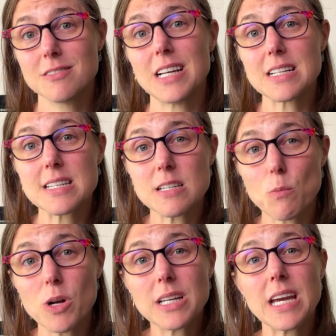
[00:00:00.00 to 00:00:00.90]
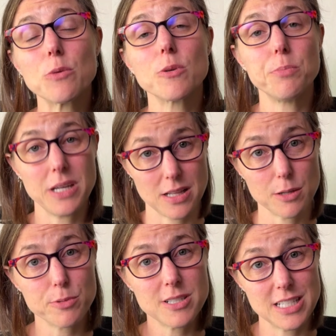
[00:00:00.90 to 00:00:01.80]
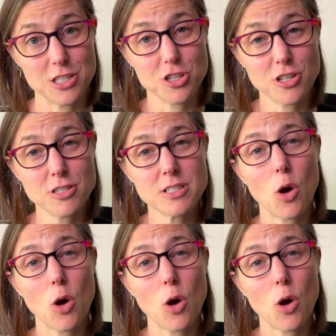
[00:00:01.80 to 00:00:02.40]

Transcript: that someone can repeat the procedures